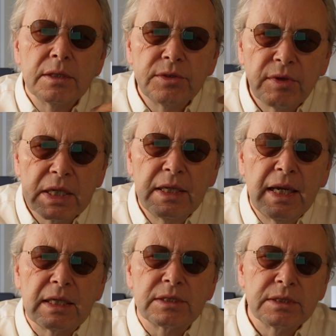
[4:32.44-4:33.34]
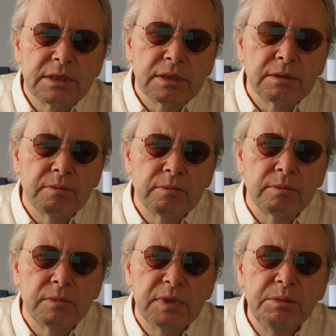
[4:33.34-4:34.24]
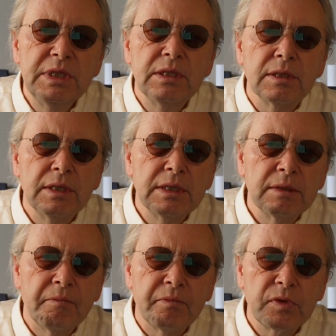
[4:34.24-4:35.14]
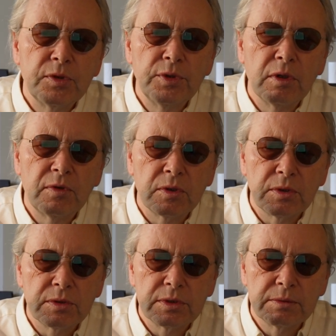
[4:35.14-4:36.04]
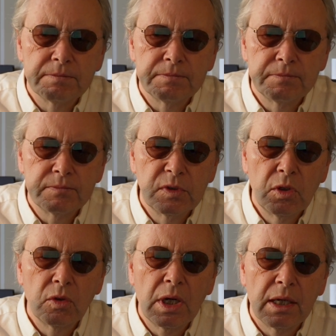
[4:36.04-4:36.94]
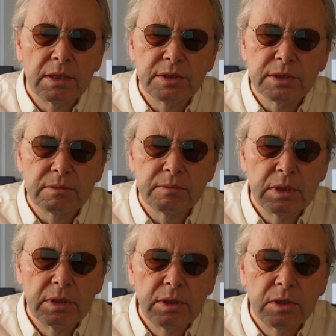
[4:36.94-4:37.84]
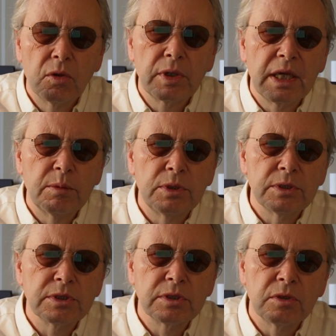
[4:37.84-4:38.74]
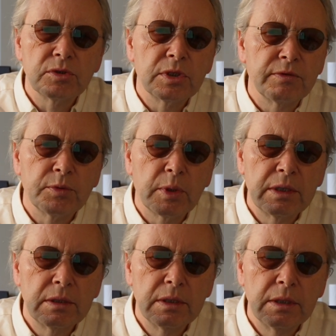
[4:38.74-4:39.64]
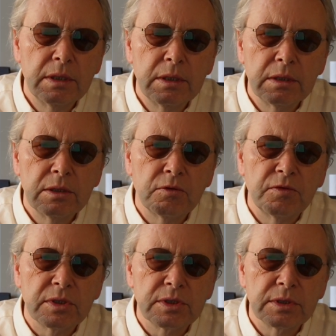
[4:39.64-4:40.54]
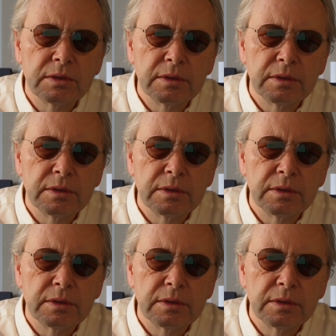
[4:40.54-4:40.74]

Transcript: directly access immediately to your photos. No cards, no cables, no software, no fuss.